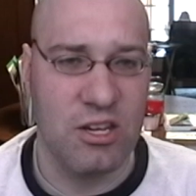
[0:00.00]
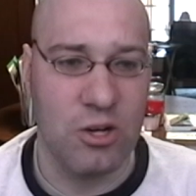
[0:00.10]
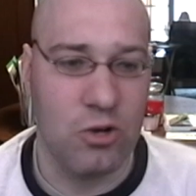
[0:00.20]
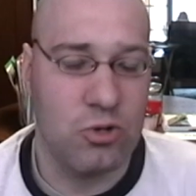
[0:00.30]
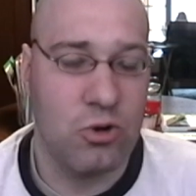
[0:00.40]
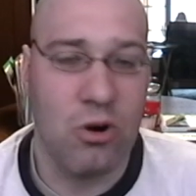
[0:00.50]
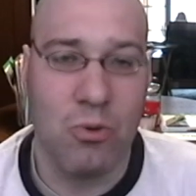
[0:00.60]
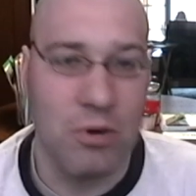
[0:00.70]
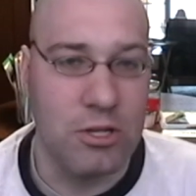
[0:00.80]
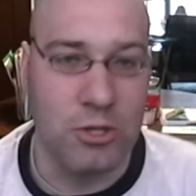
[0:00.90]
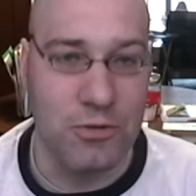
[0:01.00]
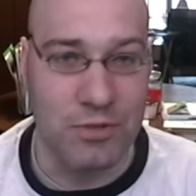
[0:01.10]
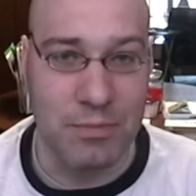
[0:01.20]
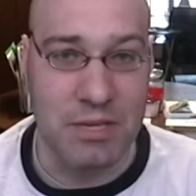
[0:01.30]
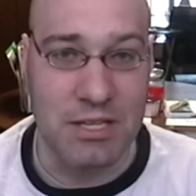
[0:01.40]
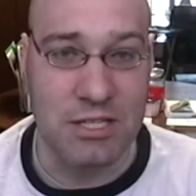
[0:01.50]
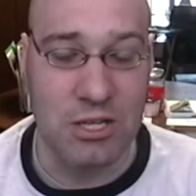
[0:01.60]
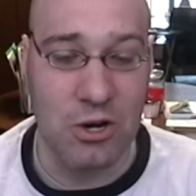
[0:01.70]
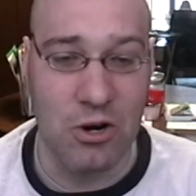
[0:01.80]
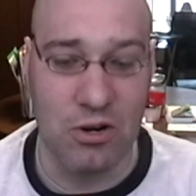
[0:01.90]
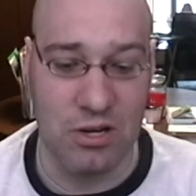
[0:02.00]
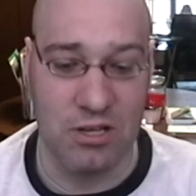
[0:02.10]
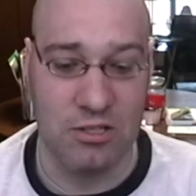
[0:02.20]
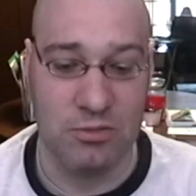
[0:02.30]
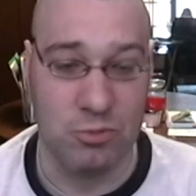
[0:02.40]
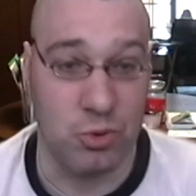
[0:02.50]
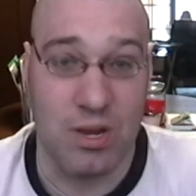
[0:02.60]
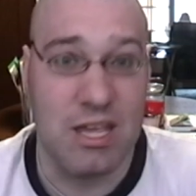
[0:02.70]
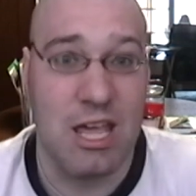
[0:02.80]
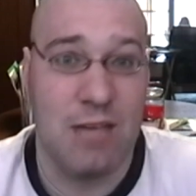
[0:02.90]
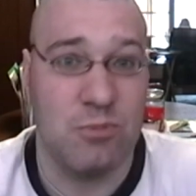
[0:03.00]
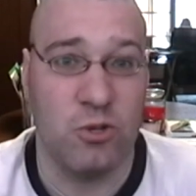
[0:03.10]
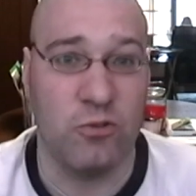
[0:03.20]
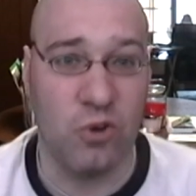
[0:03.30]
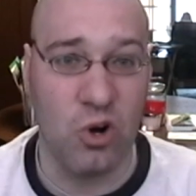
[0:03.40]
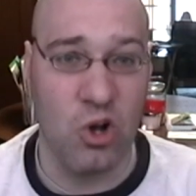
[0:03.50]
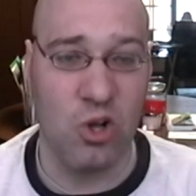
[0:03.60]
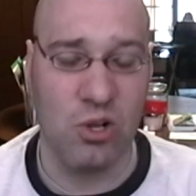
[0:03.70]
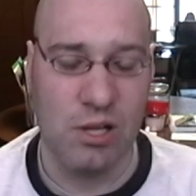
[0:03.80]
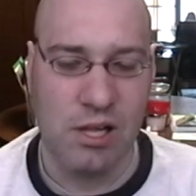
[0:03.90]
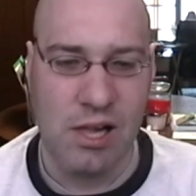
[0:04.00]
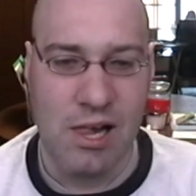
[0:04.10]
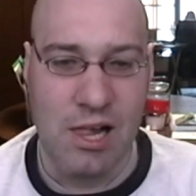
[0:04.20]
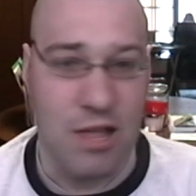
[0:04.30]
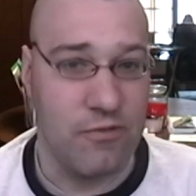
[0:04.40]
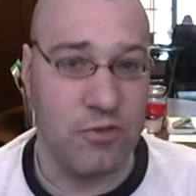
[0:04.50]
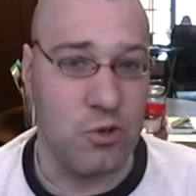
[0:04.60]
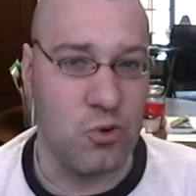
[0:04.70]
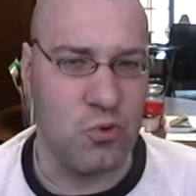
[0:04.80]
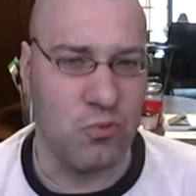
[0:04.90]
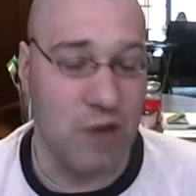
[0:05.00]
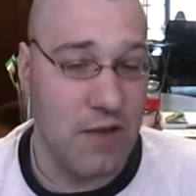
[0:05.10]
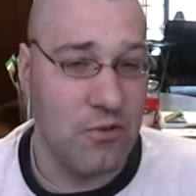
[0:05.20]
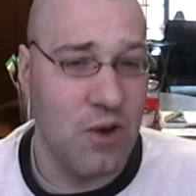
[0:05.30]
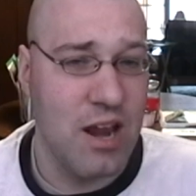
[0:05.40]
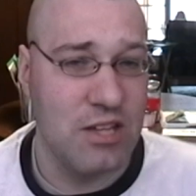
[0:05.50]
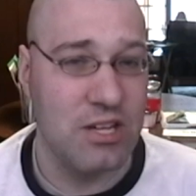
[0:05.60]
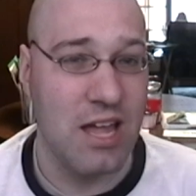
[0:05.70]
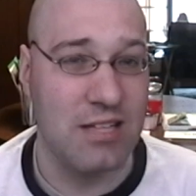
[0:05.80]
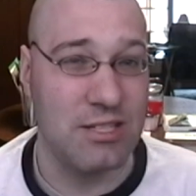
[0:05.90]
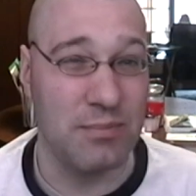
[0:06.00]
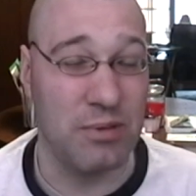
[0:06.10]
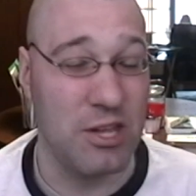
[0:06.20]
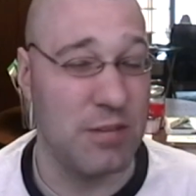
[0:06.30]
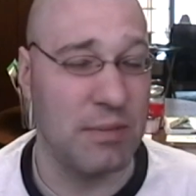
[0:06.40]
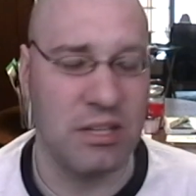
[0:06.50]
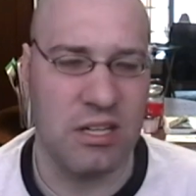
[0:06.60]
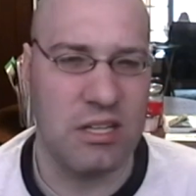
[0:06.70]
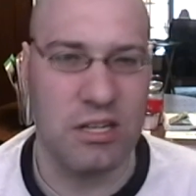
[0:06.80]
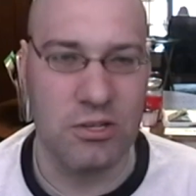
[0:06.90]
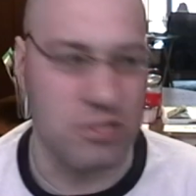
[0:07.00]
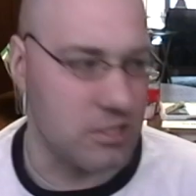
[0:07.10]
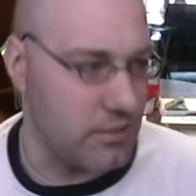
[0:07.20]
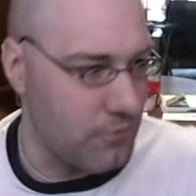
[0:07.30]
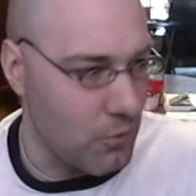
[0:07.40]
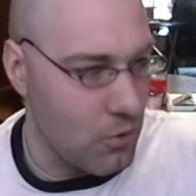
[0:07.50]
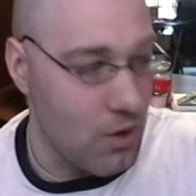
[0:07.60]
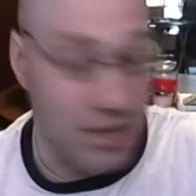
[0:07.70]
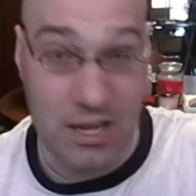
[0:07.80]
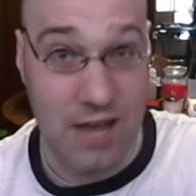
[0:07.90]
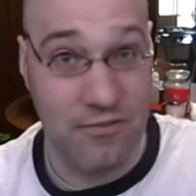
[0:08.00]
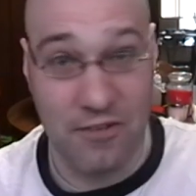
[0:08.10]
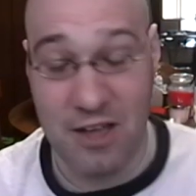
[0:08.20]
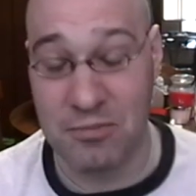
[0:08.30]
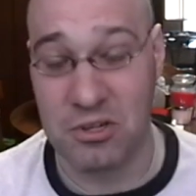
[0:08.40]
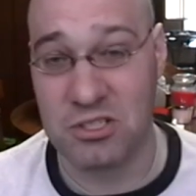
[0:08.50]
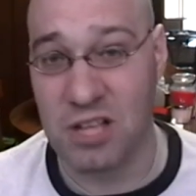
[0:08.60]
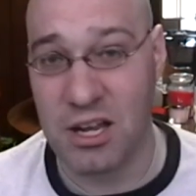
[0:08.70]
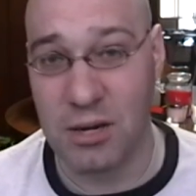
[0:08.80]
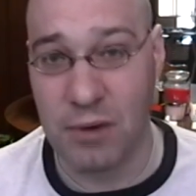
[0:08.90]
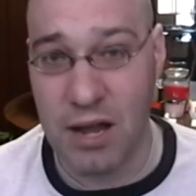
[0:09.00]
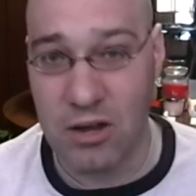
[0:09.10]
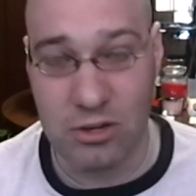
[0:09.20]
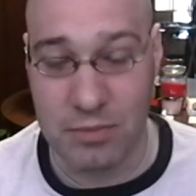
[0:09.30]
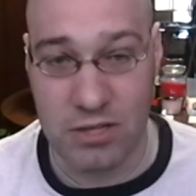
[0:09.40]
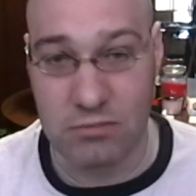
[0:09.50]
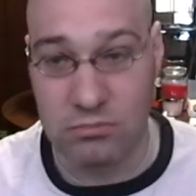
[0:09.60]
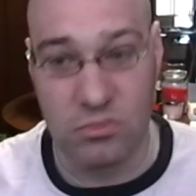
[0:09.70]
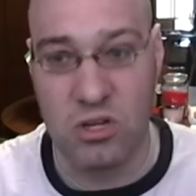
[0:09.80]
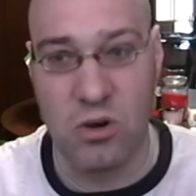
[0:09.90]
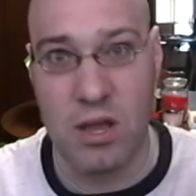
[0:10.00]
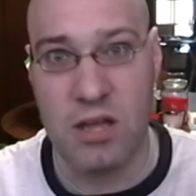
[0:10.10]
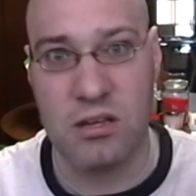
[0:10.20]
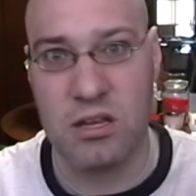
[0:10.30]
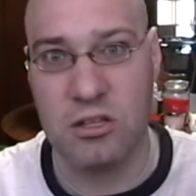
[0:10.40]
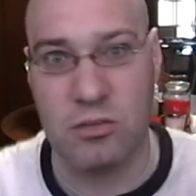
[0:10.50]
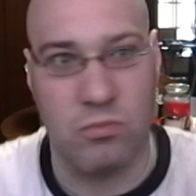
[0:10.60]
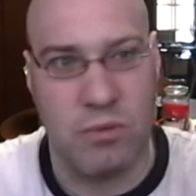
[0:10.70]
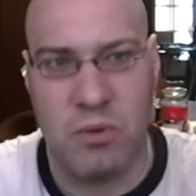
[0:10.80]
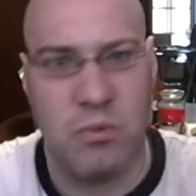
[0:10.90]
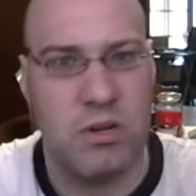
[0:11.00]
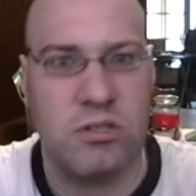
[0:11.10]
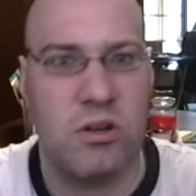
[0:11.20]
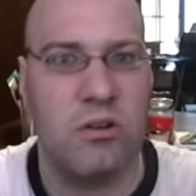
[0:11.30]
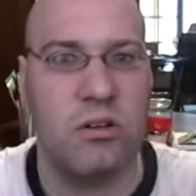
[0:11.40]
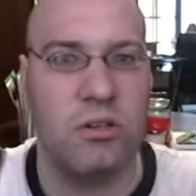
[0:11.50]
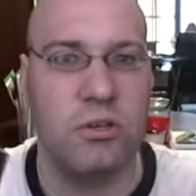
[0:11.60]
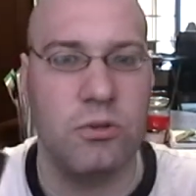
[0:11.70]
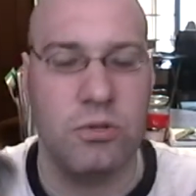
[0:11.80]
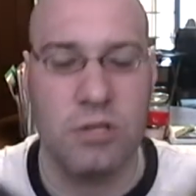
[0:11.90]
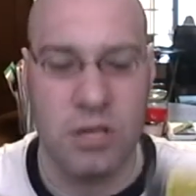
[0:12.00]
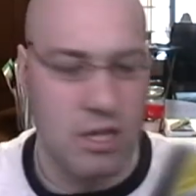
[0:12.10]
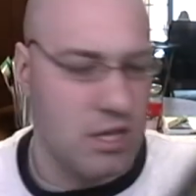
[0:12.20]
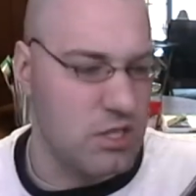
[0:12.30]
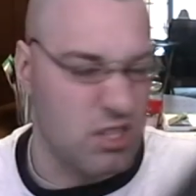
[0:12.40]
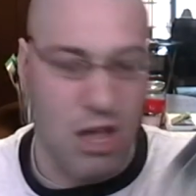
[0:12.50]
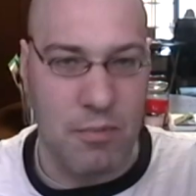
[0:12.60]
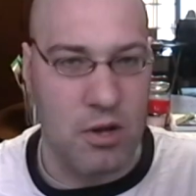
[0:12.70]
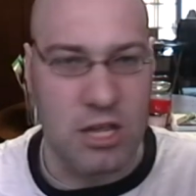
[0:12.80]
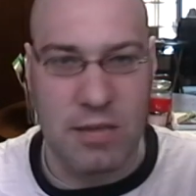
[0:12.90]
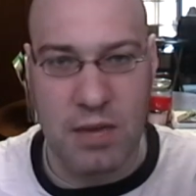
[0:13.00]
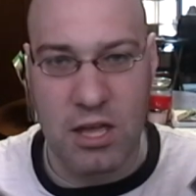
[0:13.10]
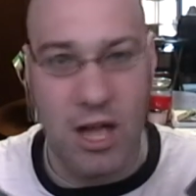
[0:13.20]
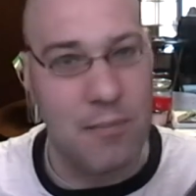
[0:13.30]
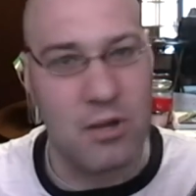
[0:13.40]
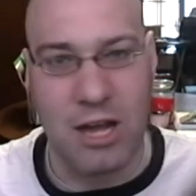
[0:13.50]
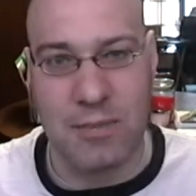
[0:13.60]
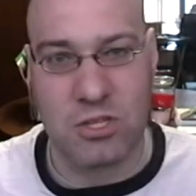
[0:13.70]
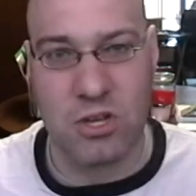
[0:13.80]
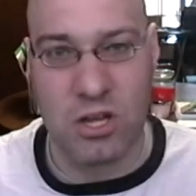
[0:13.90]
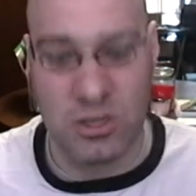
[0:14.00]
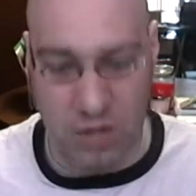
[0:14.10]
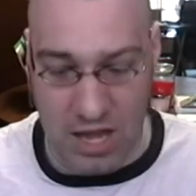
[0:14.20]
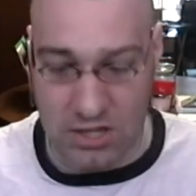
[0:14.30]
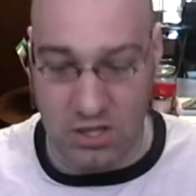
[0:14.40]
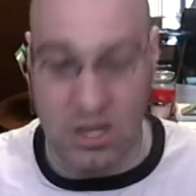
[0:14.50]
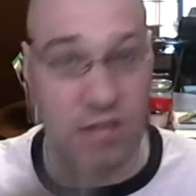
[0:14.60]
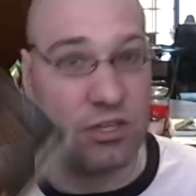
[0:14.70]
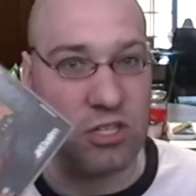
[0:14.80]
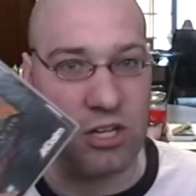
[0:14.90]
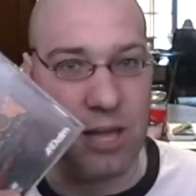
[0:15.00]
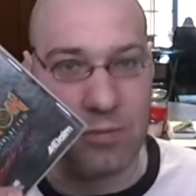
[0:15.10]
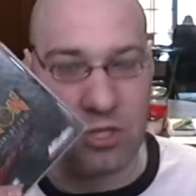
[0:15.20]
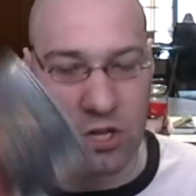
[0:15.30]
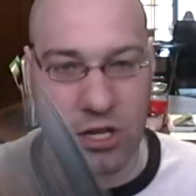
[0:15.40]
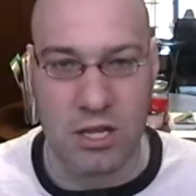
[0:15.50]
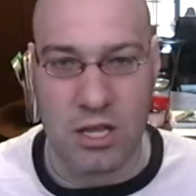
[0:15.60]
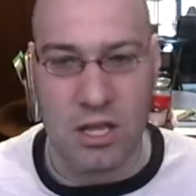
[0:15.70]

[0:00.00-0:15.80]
know, Turok 1 and 2 for the PC are great games overall. If you never had a chance to play them on the Nintendo 64 and you got $5 lying around, I mean, go ahead and get them. I mean, what is there to lose? Just hop on eBay, hop on Amazon. Actually, I got this on Amazon